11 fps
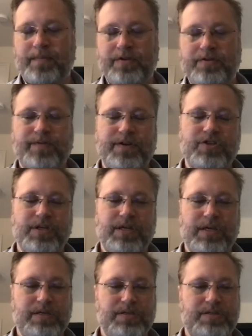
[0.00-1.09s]
intervention
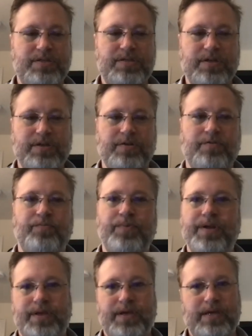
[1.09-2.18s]
is still
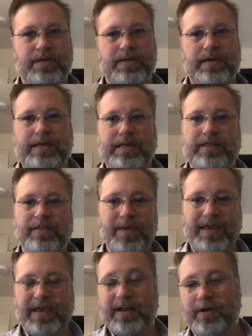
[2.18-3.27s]
really in the
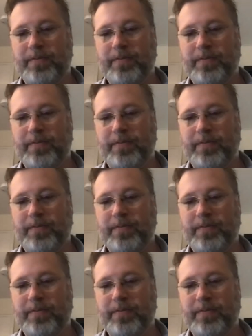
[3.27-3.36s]
beginning.